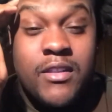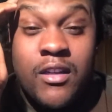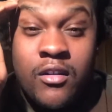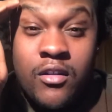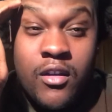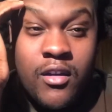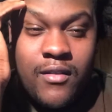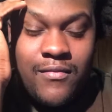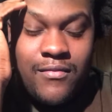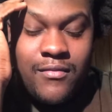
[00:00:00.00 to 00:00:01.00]
my train of
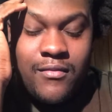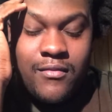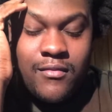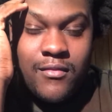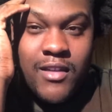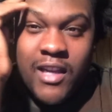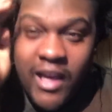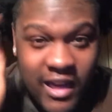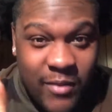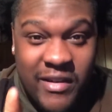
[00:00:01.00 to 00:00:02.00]
thought.
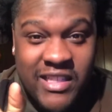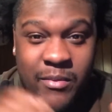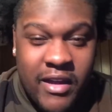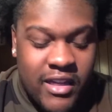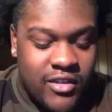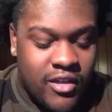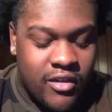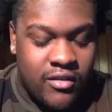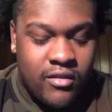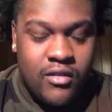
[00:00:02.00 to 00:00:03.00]
And I messed up my
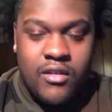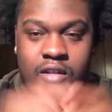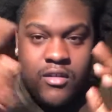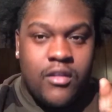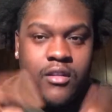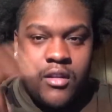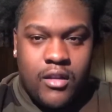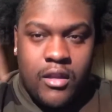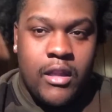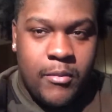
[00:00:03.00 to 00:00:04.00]
intro.
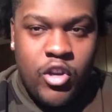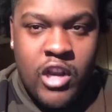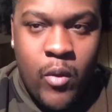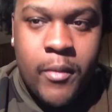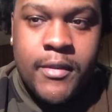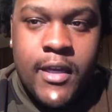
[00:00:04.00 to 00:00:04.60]
Let me do that one more